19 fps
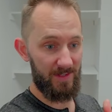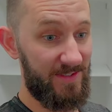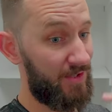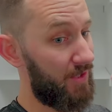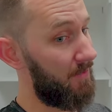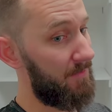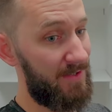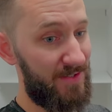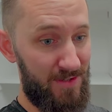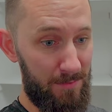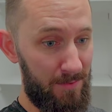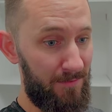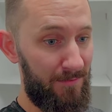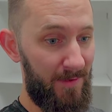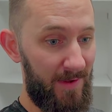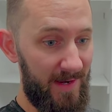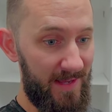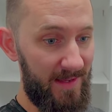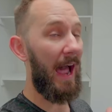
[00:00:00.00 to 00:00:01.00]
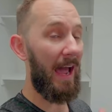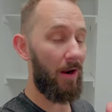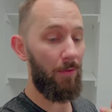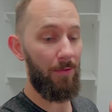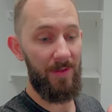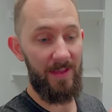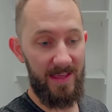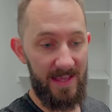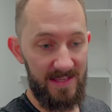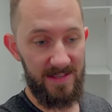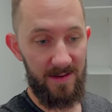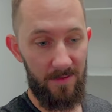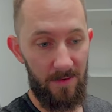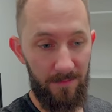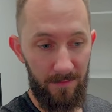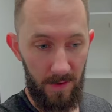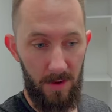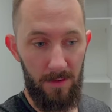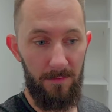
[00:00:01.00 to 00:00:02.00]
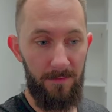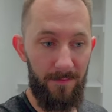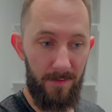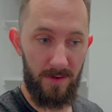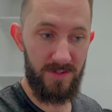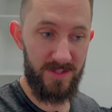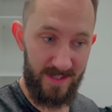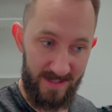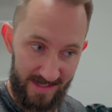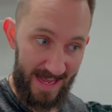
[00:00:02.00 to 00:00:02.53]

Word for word: it. It's gonna be super funny. I don't think he's ever flown first